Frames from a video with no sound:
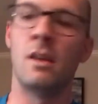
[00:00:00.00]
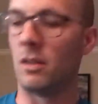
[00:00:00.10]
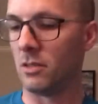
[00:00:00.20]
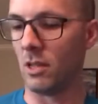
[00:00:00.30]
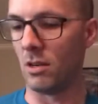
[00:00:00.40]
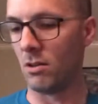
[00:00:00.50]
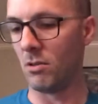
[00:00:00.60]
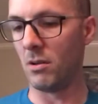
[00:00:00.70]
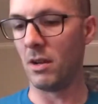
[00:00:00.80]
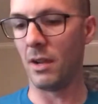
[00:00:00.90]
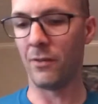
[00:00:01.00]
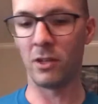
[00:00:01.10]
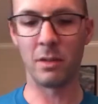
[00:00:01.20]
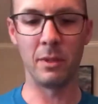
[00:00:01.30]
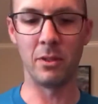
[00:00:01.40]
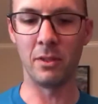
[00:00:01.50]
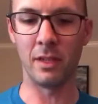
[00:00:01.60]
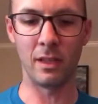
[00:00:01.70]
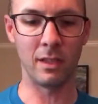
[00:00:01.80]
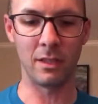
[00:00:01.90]
So if you're going to be doing
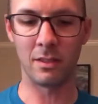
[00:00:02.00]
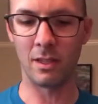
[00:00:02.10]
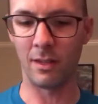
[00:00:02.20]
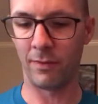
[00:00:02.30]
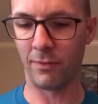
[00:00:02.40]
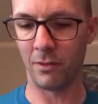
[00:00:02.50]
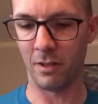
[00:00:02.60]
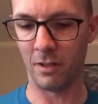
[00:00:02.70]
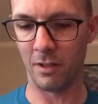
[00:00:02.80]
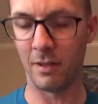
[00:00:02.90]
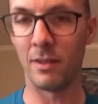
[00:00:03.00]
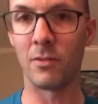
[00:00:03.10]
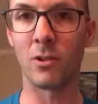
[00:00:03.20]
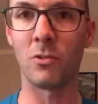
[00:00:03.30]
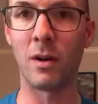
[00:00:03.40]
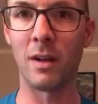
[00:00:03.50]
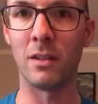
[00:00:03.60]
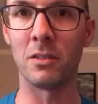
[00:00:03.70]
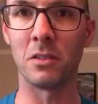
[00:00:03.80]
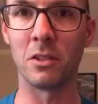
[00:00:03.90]
delicate stuff that
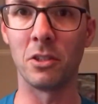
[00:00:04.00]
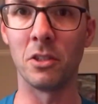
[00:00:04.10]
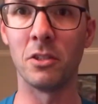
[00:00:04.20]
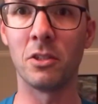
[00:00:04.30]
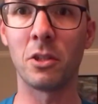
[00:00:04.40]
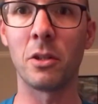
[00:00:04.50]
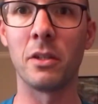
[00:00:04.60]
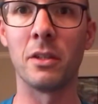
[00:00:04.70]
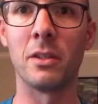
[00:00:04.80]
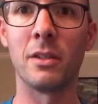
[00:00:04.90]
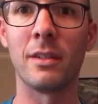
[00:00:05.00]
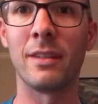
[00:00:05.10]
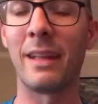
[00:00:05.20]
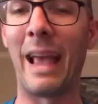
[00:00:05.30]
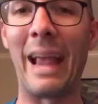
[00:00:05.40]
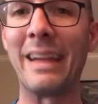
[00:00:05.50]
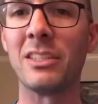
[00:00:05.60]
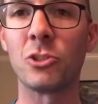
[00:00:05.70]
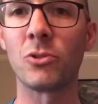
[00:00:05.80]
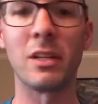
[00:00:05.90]
requires good, clear A
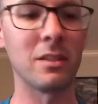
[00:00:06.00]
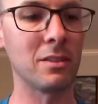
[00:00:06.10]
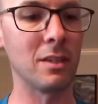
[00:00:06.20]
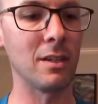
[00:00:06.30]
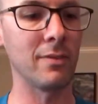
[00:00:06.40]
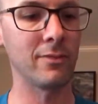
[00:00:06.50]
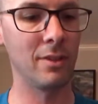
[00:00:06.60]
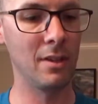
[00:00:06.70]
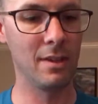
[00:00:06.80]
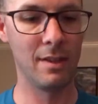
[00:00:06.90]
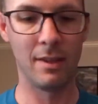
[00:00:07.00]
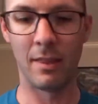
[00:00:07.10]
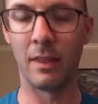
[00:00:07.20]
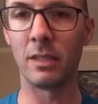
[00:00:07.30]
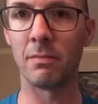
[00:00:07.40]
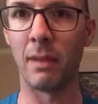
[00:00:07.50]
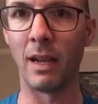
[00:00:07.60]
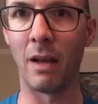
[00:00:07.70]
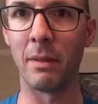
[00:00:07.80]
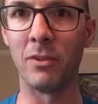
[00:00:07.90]
string stuff, this may
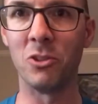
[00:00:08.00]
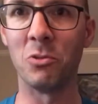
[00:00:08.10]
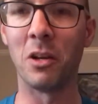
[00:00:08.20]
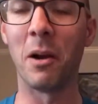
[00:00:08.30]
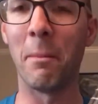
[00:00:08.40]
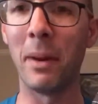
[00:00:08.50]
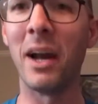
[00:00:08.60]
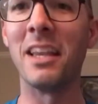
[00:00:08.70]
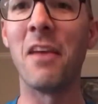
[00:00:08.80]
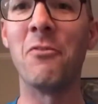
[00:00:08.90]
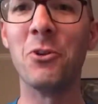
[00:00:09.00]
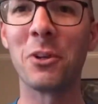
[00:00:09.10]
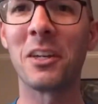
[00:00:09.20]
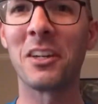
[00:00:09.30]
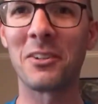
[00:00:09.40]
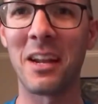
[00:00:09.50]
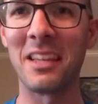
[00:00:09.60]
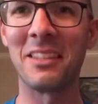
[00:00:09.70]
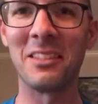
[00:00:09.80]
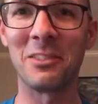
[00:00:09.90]
not be what you want. But if you were going to
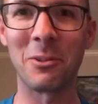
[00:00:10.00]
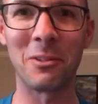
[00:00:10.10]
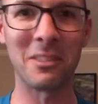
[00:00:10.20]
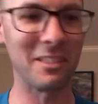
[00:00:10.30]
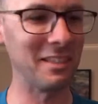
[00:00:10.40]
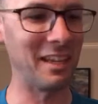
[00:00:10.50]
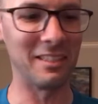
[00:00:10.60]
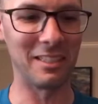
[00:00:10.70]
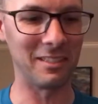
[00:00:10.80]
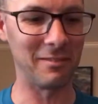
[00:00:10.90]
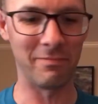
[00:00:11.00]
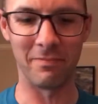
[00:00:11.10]
crank the distortion and just